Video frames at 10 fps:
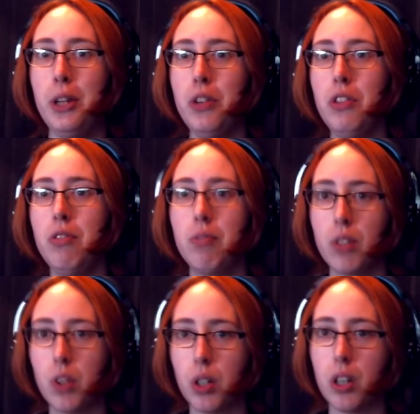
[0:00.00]
good
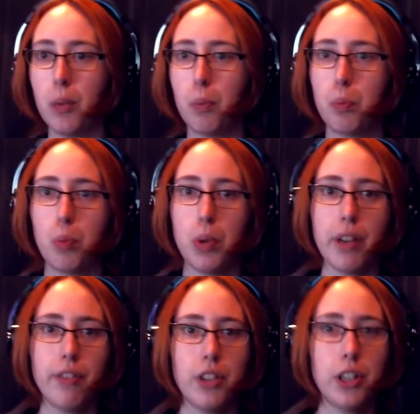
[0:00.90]
or
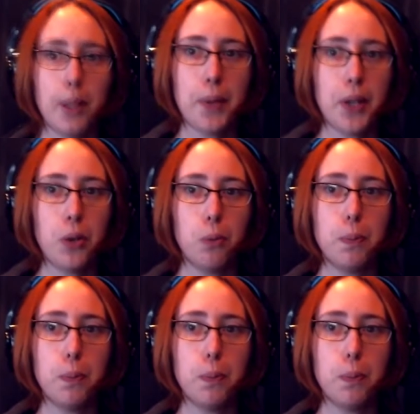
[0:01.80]
whatever, let me know,